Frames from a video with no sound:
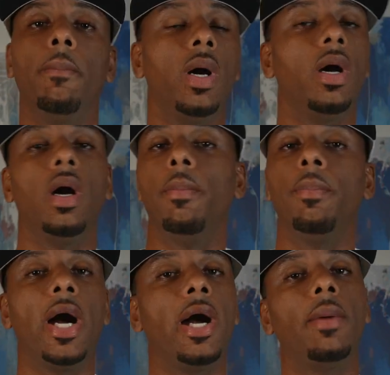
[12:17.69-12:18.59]
a
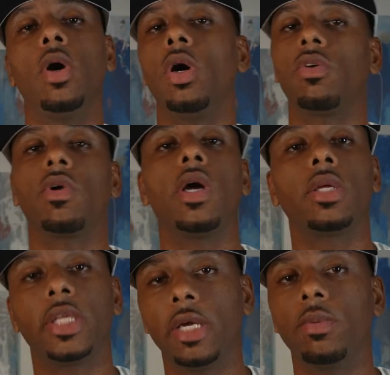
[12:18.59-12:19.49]
bomb
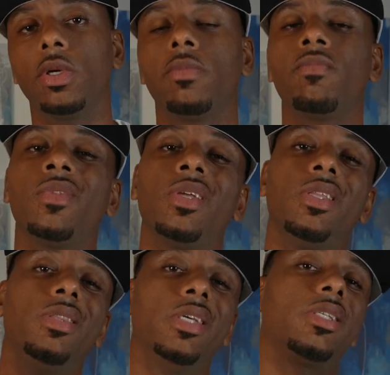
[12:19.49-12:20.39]
all-around camera,
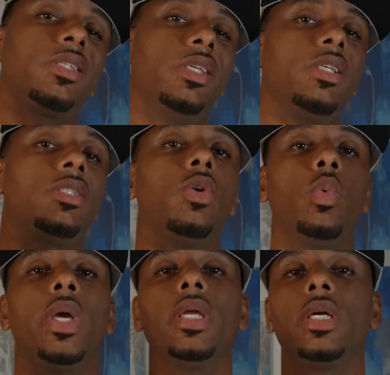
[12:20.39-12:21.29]
this is the
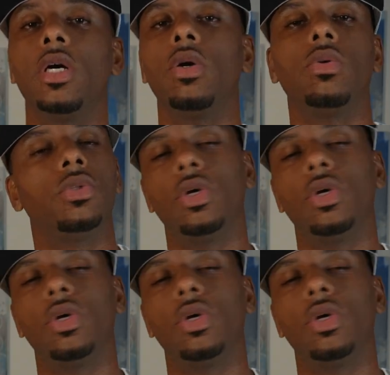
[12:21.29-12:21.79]
way to go.